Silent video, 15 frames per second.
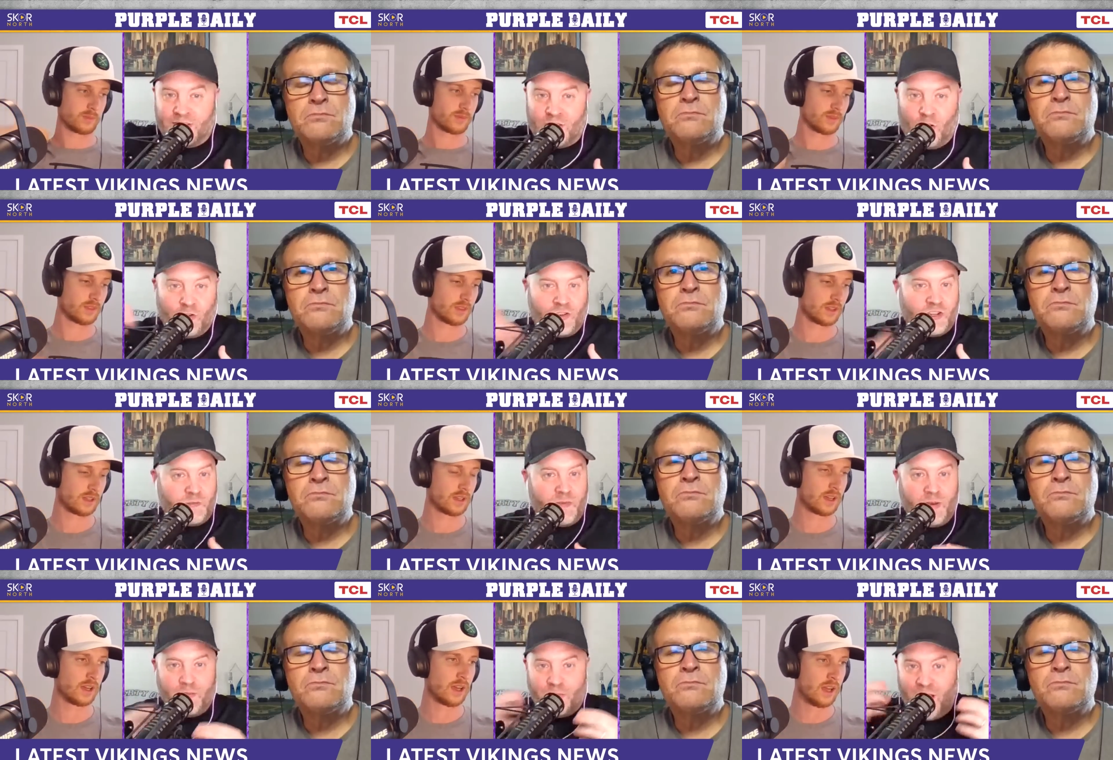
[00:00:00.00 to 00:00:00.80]
Speaker 1: Don't just
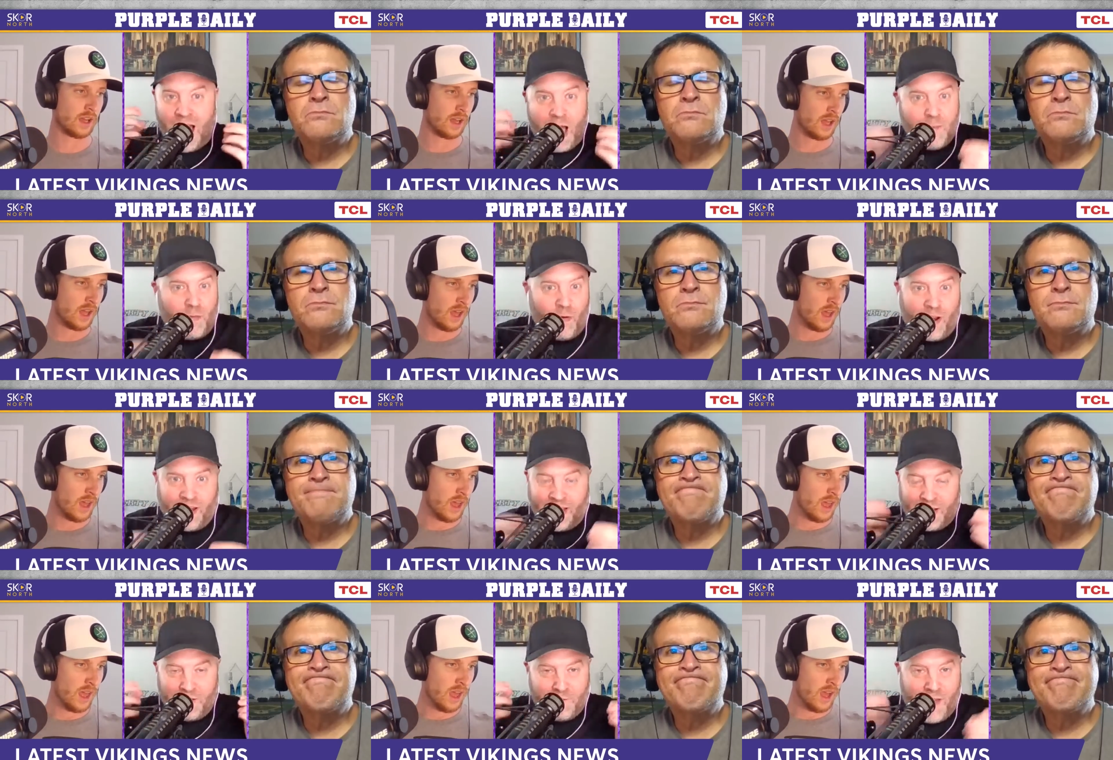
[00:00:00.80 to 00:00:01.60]
be
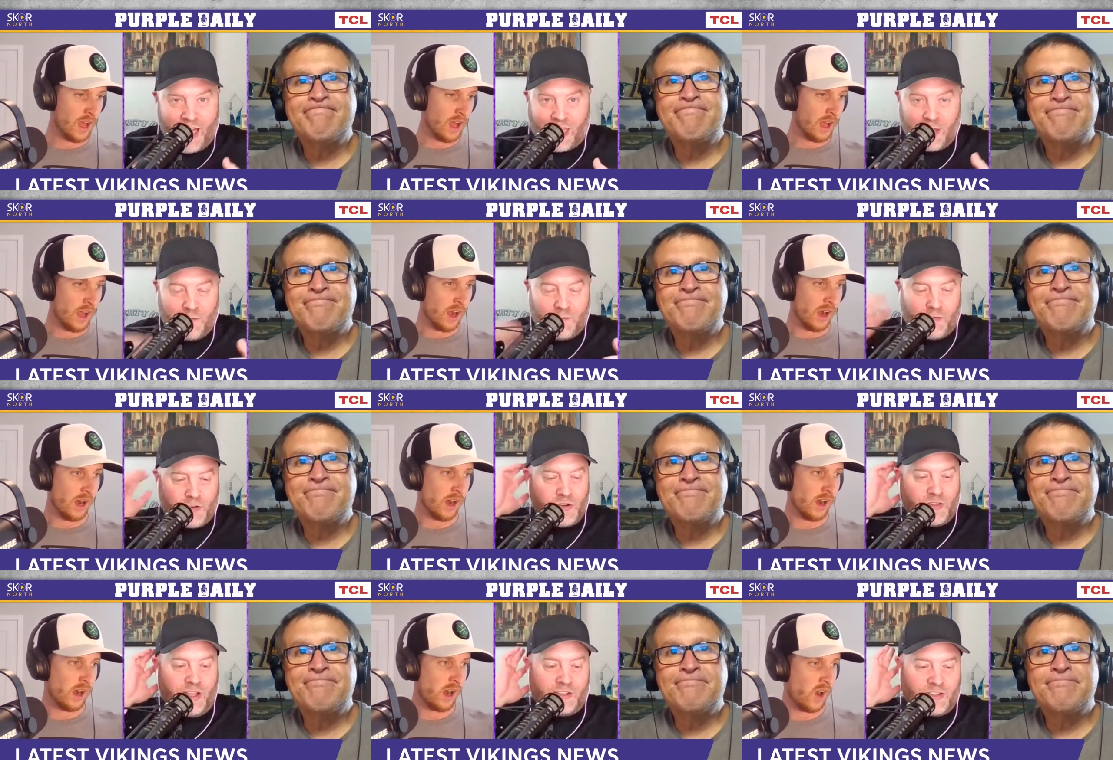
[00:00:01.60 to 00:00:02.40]
operating in a vacuum for
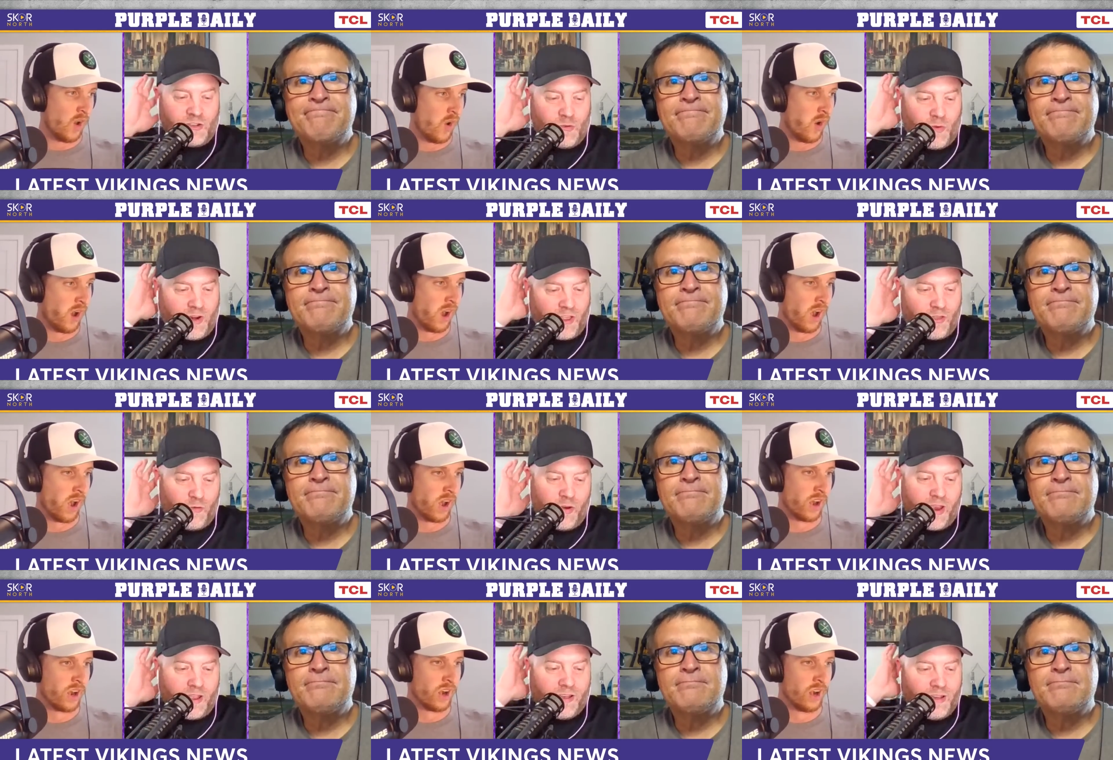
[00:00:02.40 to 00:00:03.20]

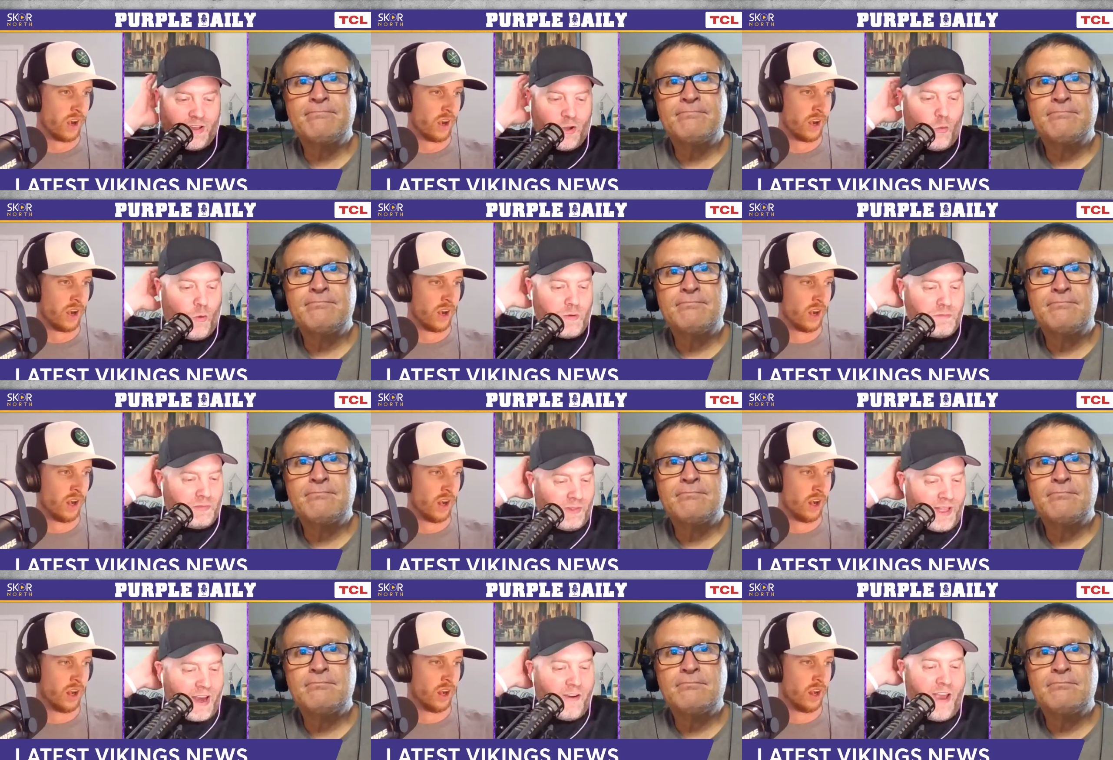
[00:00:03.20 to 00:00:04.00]
2023. Would
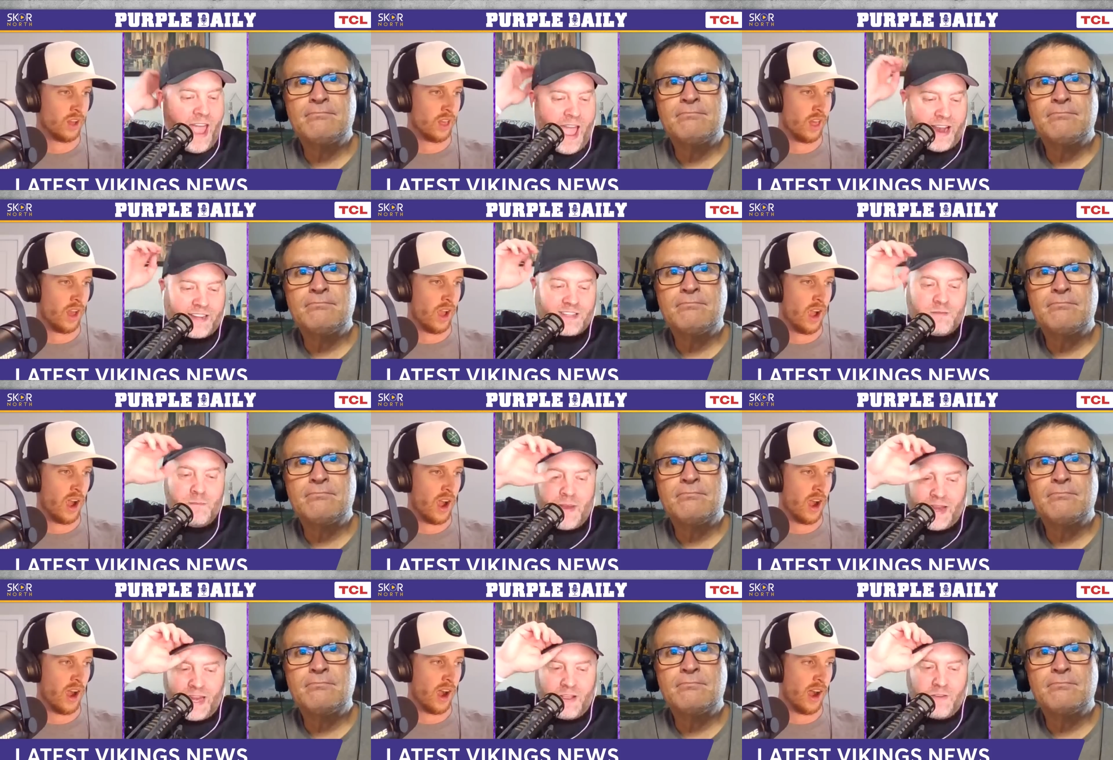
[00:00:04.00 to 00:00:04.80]
player X
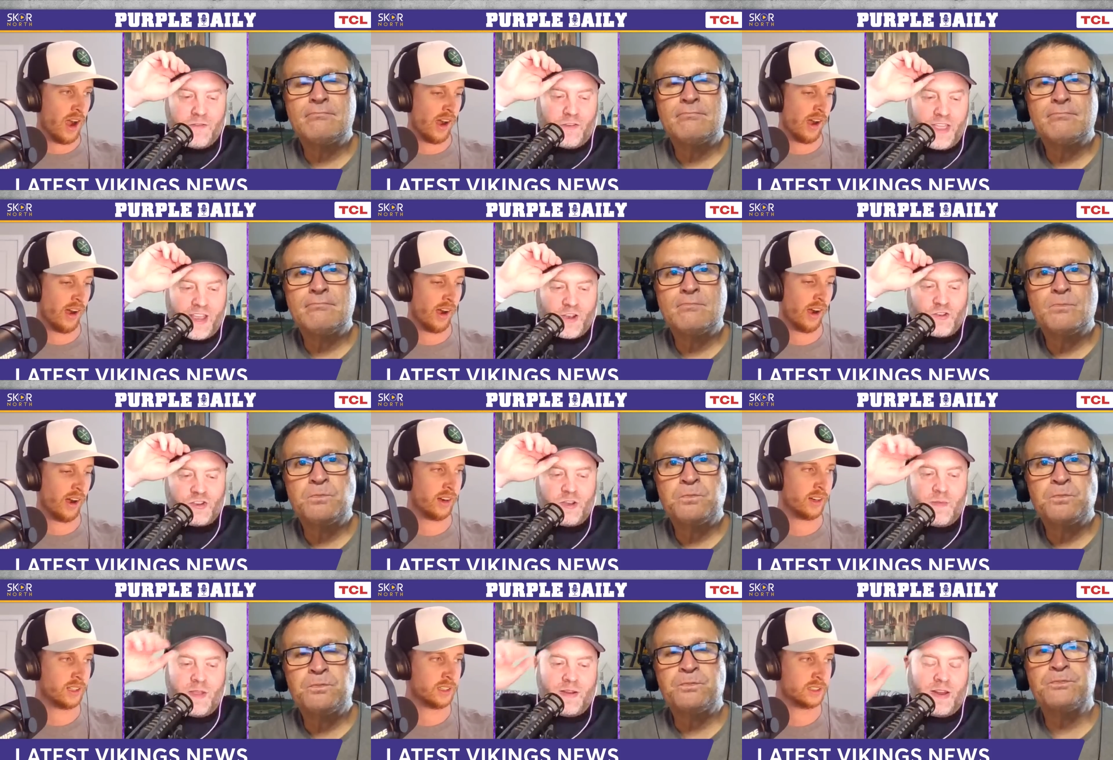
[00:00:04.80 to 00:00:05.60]
meaningfully
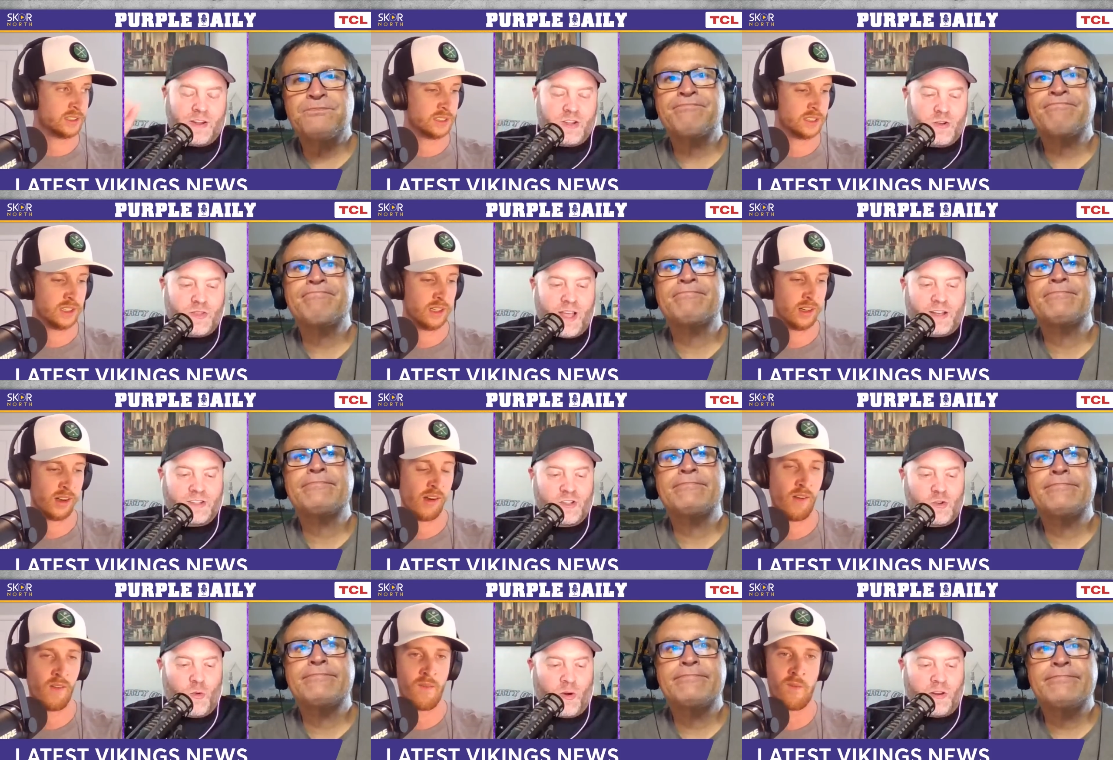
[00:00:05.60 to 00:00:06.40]
contribute in
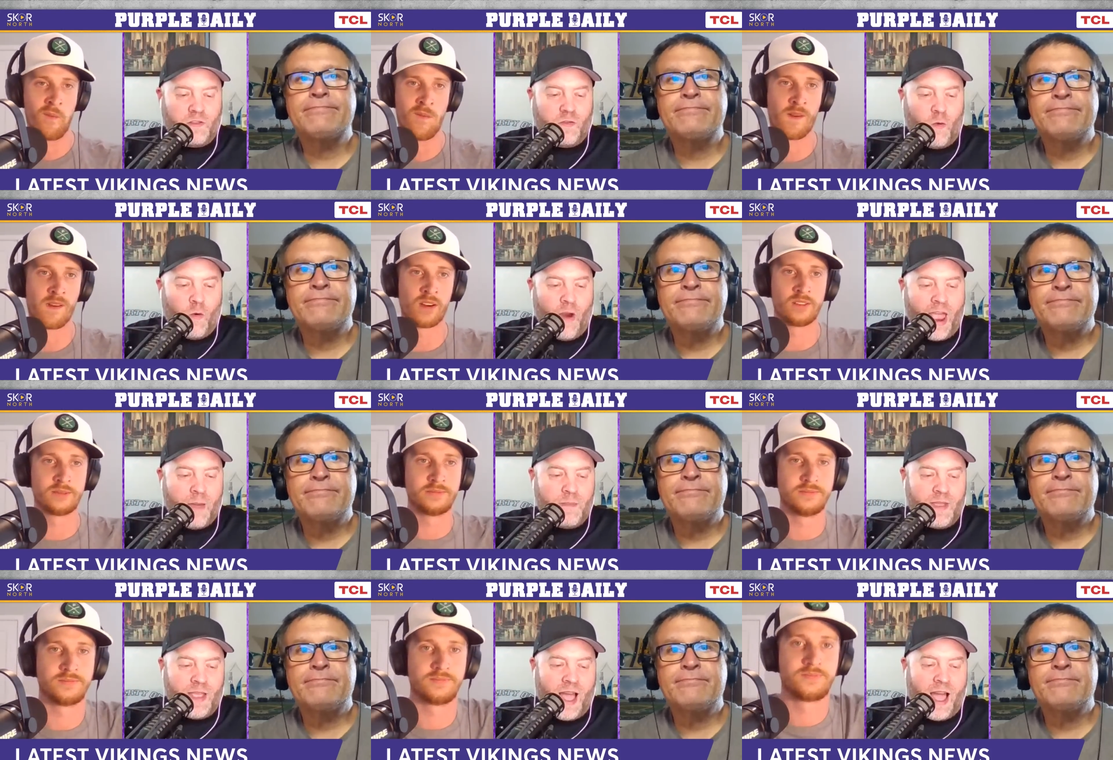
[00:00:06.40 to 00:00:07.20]
2024
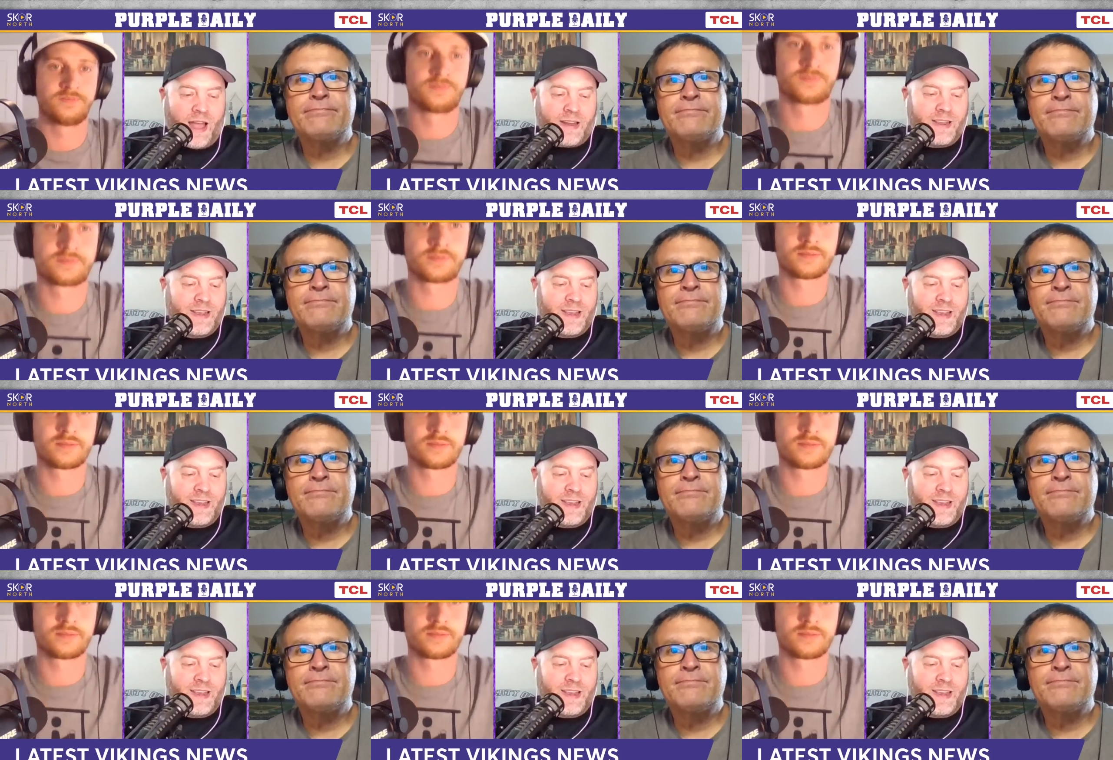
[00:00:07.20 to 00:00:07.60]
and beyond?